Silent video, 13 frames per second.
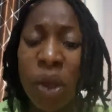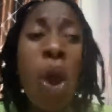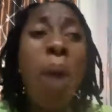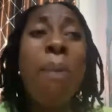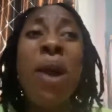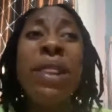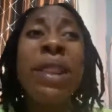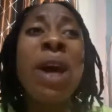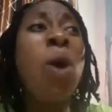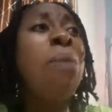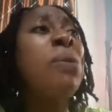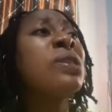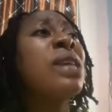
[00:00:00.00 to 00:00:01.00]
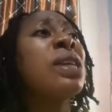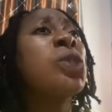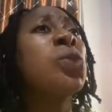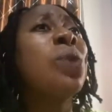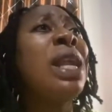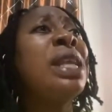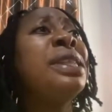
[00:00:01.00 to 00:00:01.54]
Common the
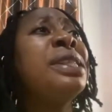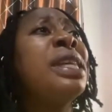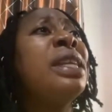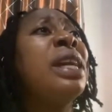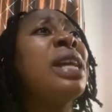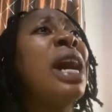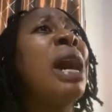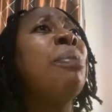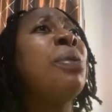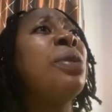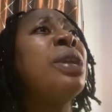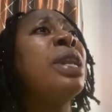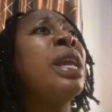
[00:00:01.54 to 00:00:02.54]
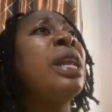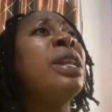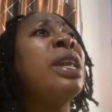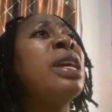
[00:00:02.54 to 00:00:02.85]
homosexuality that happened in